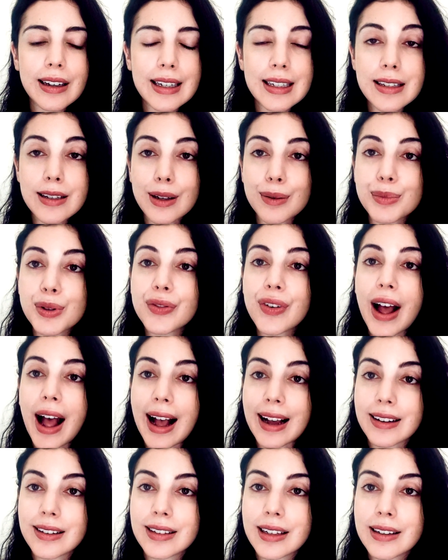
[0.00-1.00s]
In terms of
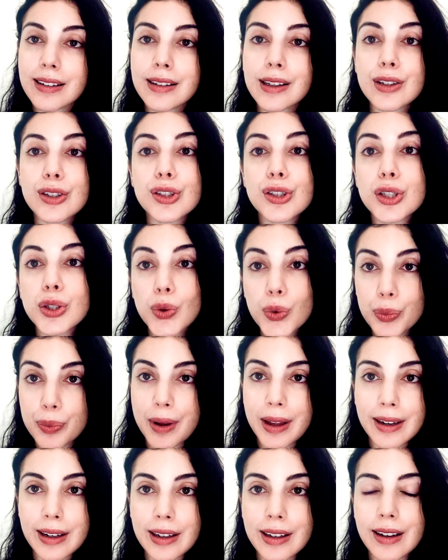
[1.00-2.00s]
acting, there's so
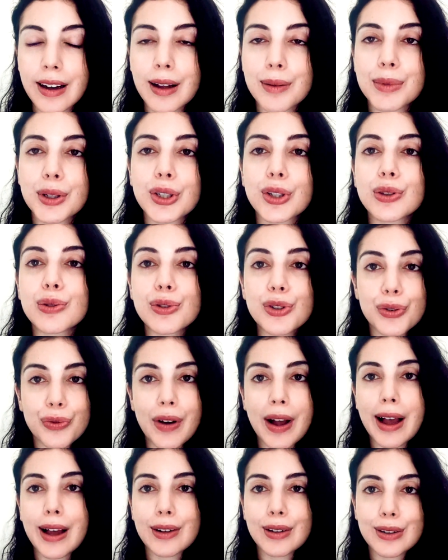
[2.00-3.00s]
many. I'm a huge
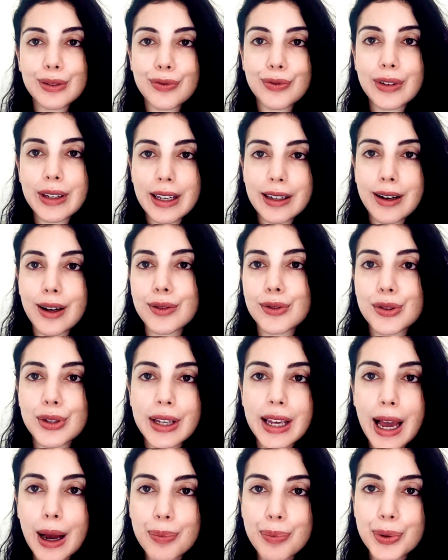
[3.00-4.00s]
fan of Leonardo
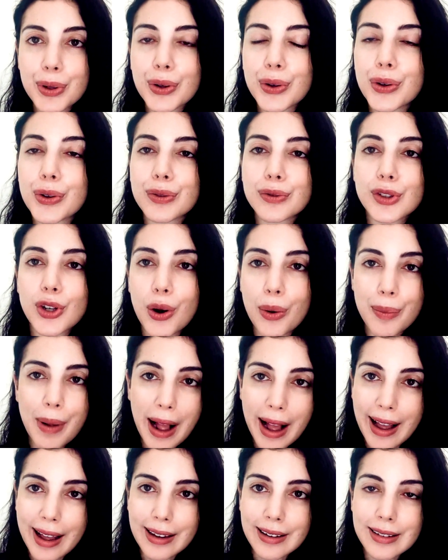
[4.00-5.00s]
DiCaprio, of Tom
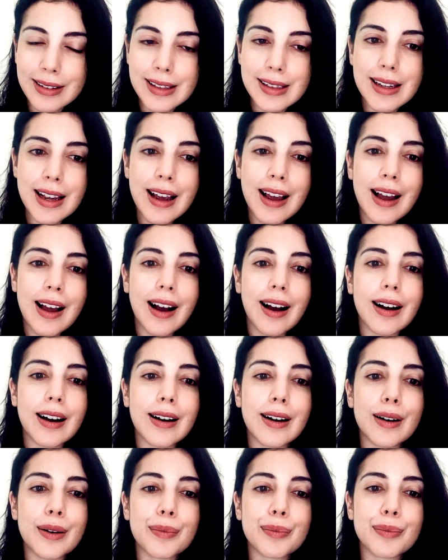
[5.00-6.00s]
Hanks.
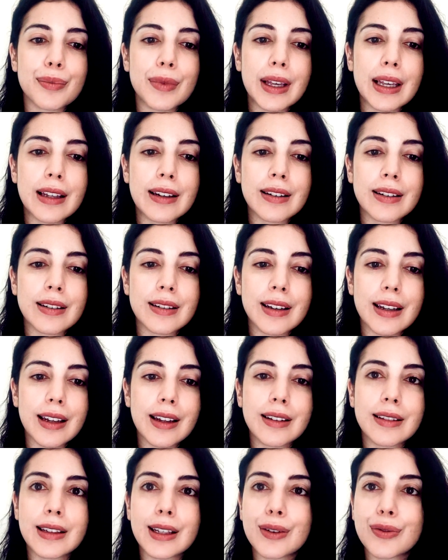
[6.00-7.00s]
In
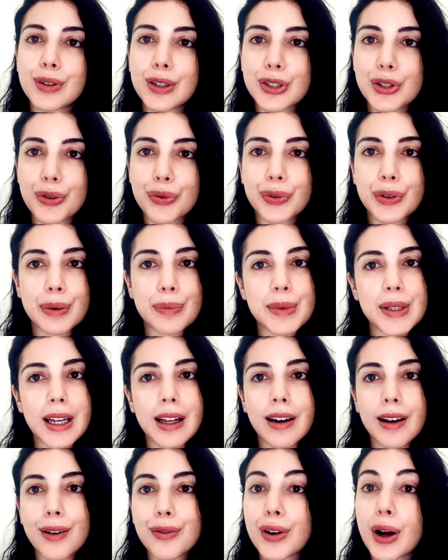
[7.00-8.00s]
Hindi feature films,
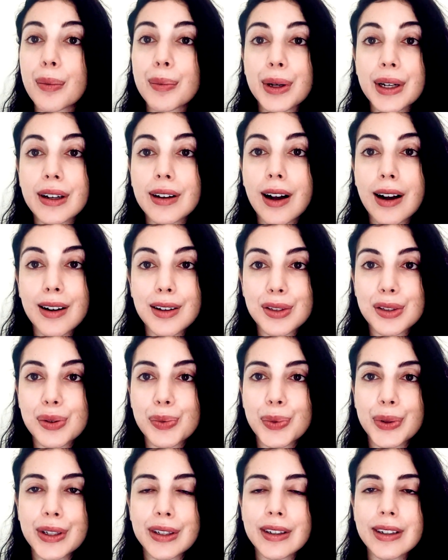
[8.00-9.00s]
I love Aamir Khan's
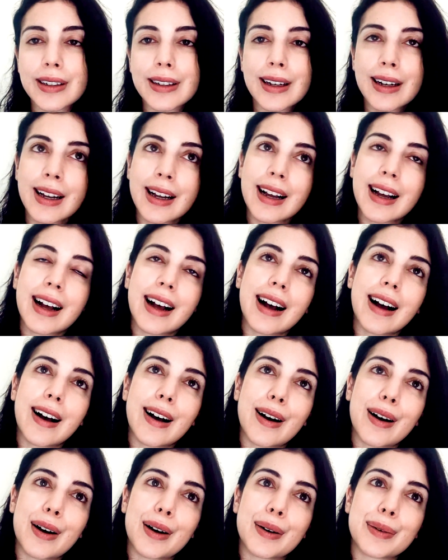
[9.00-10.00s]
work.
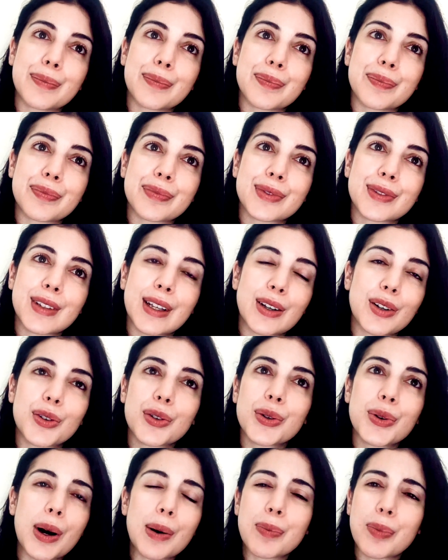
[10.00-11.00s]
I
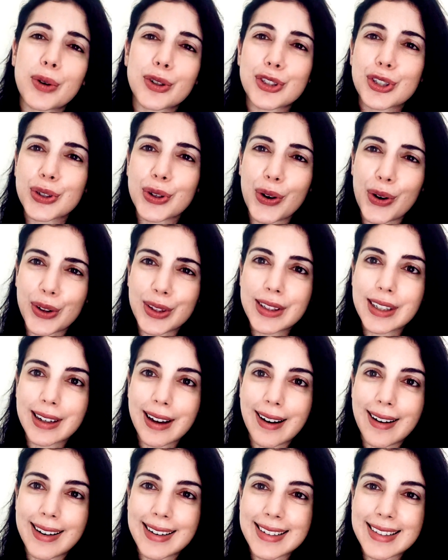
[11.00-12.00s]
grew up watching all the
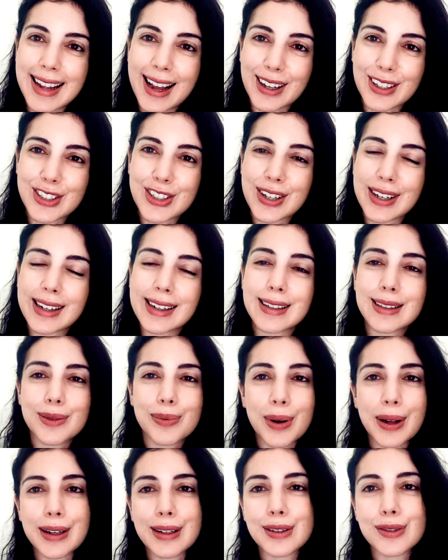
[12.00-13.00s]
Khans actually, as
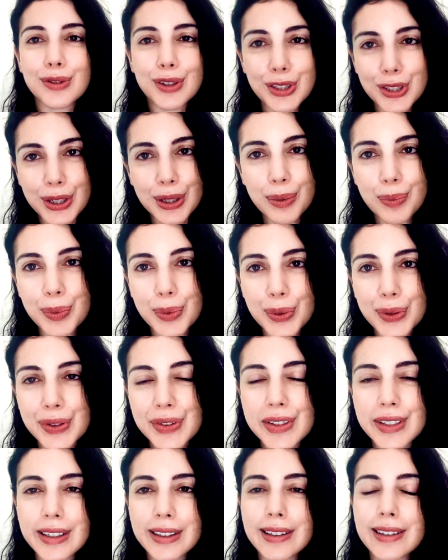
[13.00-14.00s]
well as Rishi Kapoor
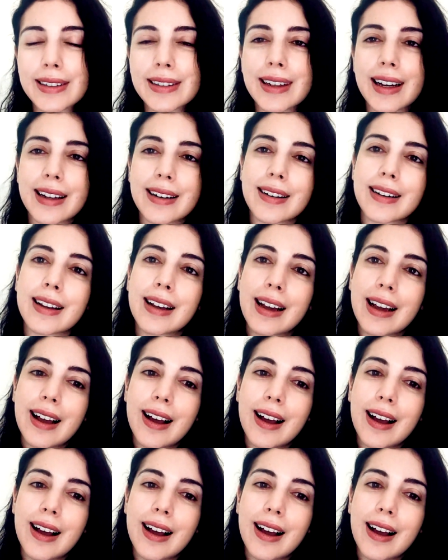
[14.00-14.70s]
sir and